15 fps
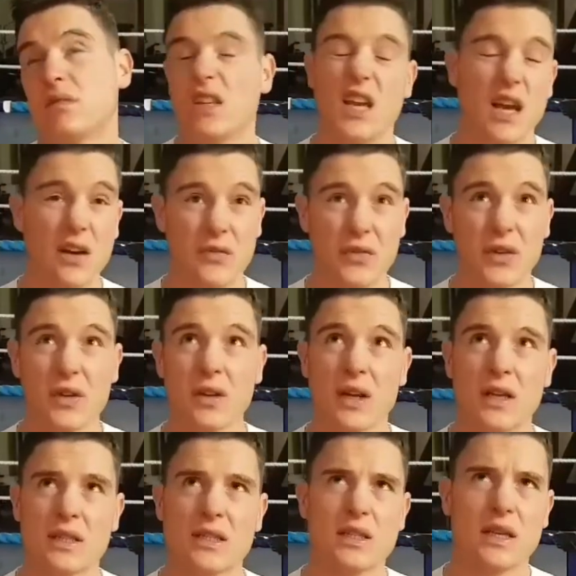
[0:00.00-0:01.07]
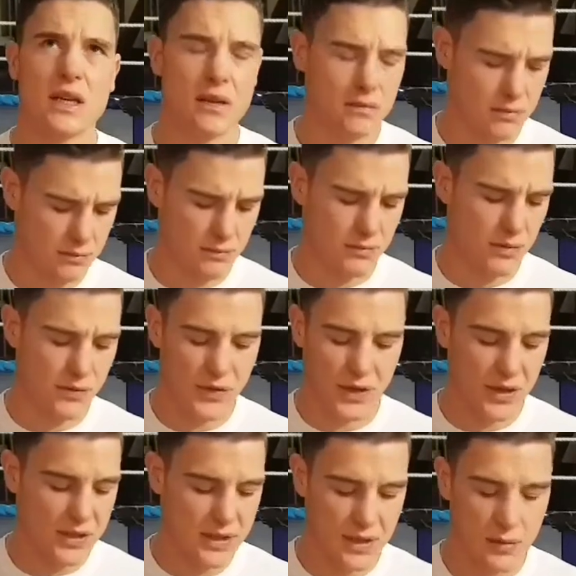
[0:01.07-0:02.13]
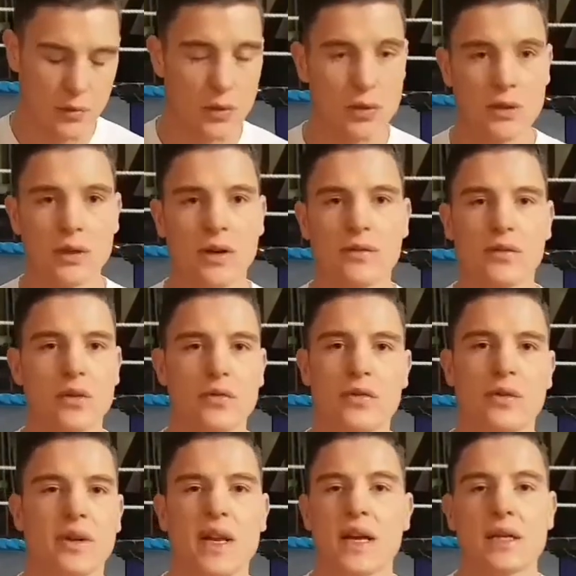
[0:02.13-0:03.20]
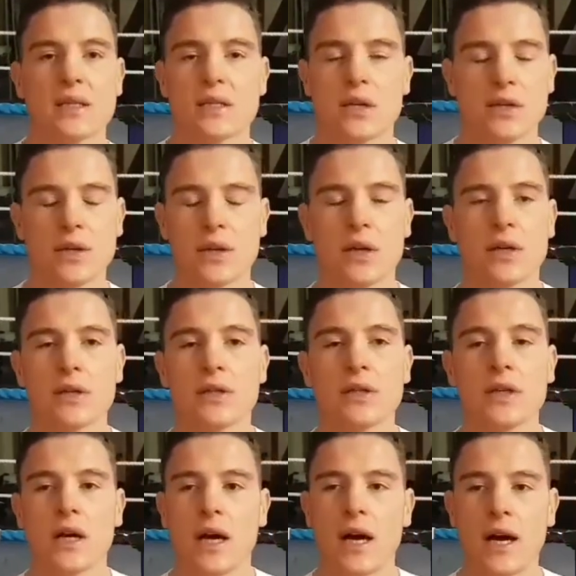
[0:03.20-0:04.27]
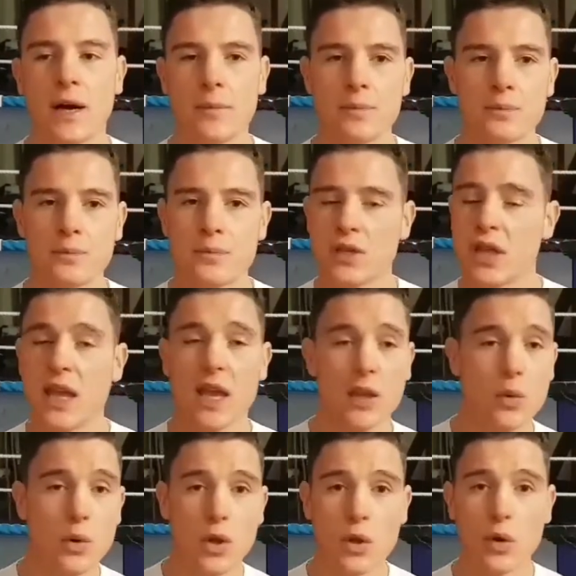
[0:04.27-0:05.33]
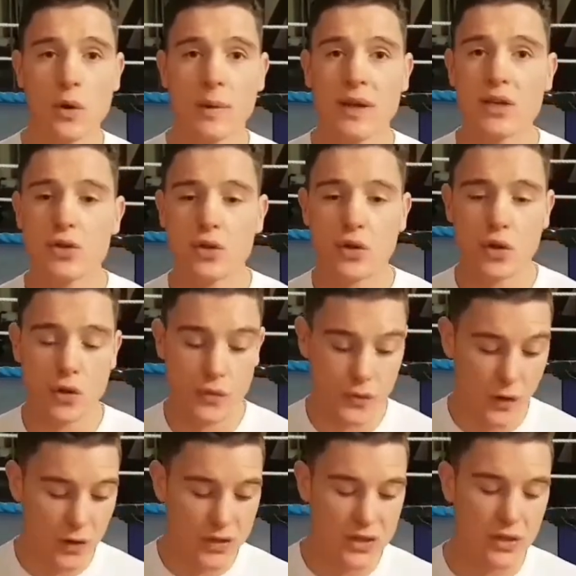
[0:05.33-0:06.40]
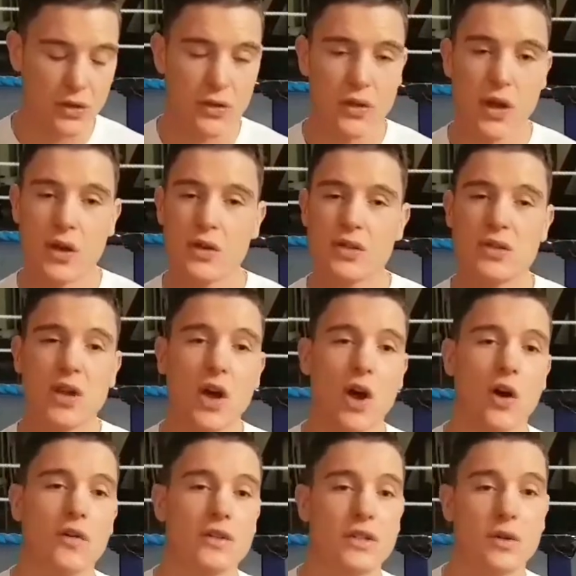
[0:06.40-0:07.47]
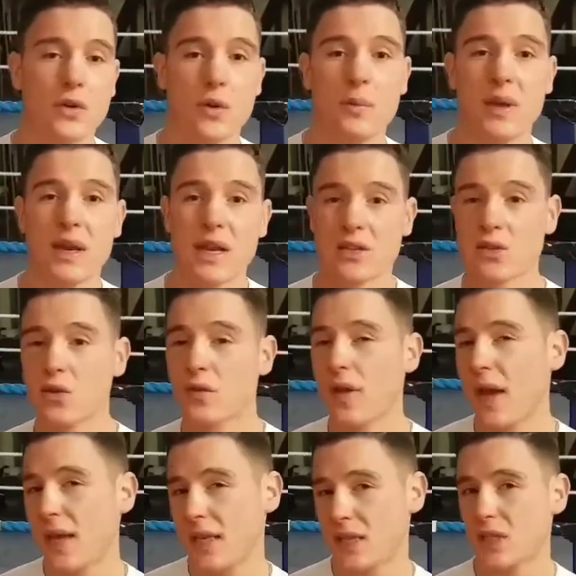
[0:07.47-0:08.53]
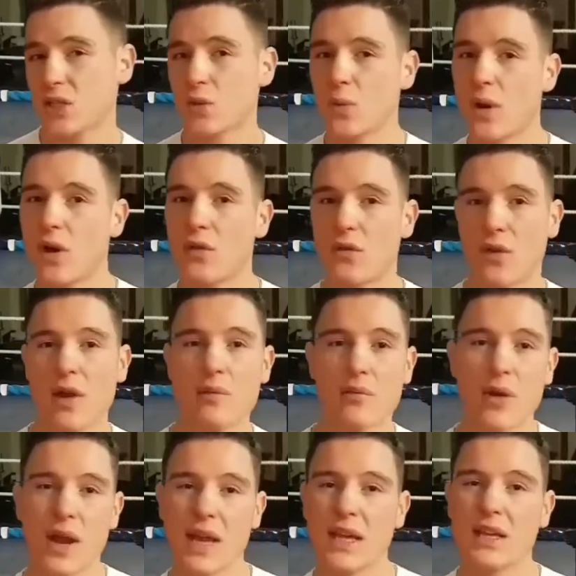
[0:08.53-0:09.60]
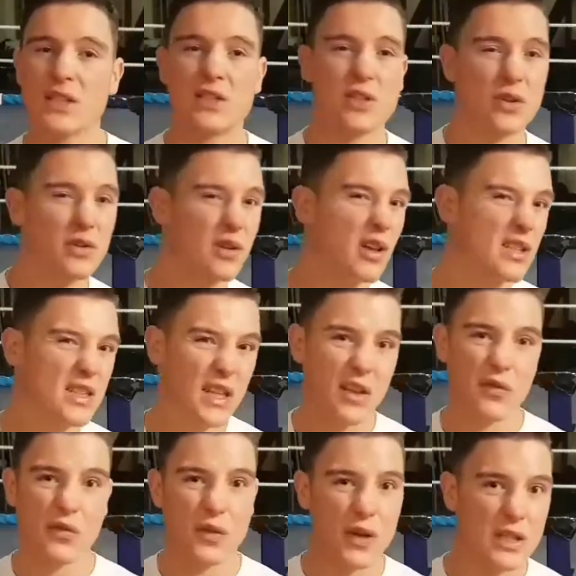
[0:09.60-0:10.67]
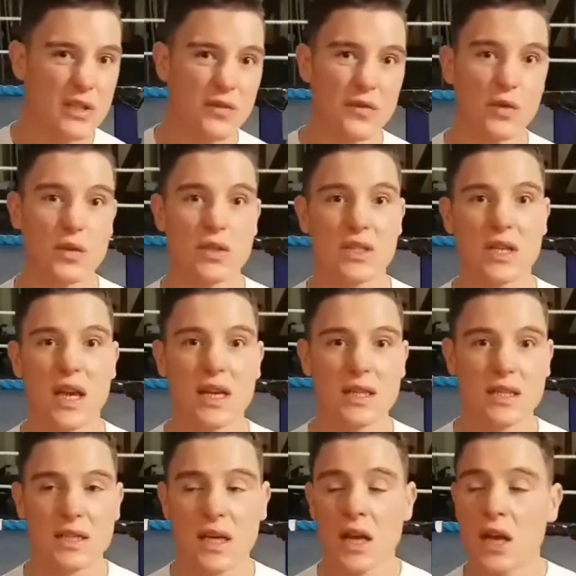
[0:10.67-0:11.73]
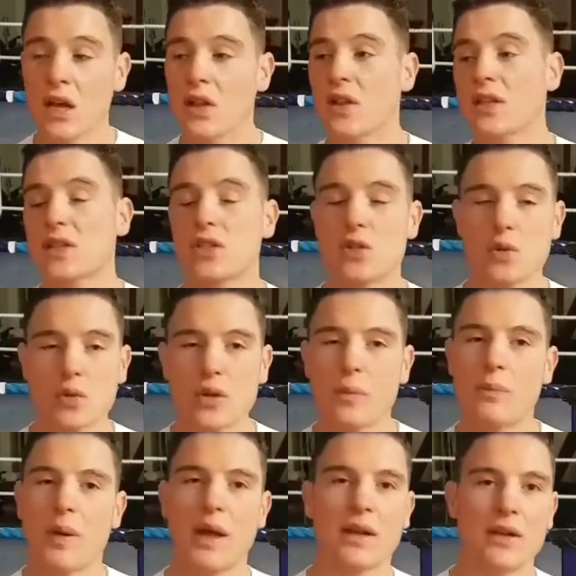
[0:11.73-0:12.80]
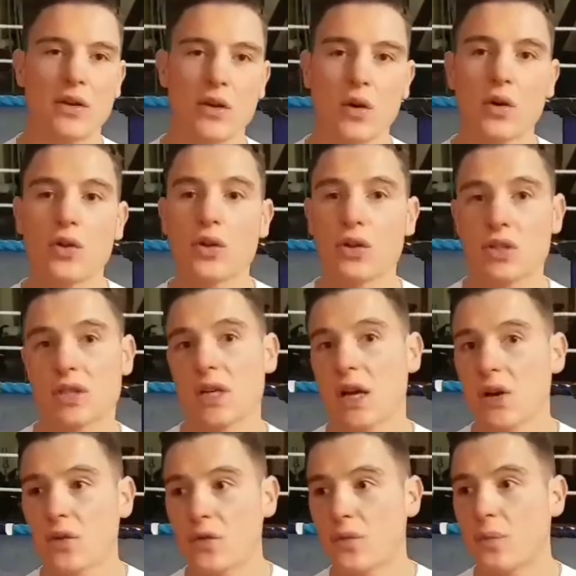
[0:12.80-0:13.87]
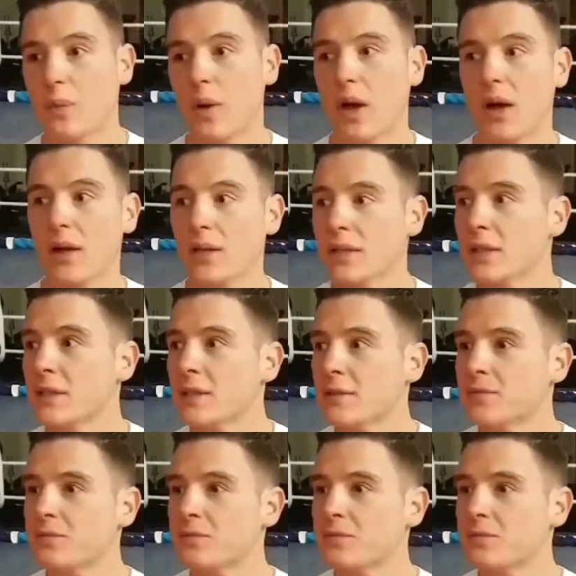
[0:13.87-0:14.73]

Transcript: yeah, I think that's it. I think I said, well, I haven't got run written down, so I don't know. Um, so yeah, you want to you want to make sure you're focusing on those. Obviously, you want to be in that sort of eight to twelve rep range, doing like say three to four sets. This is all dependent on yourself, but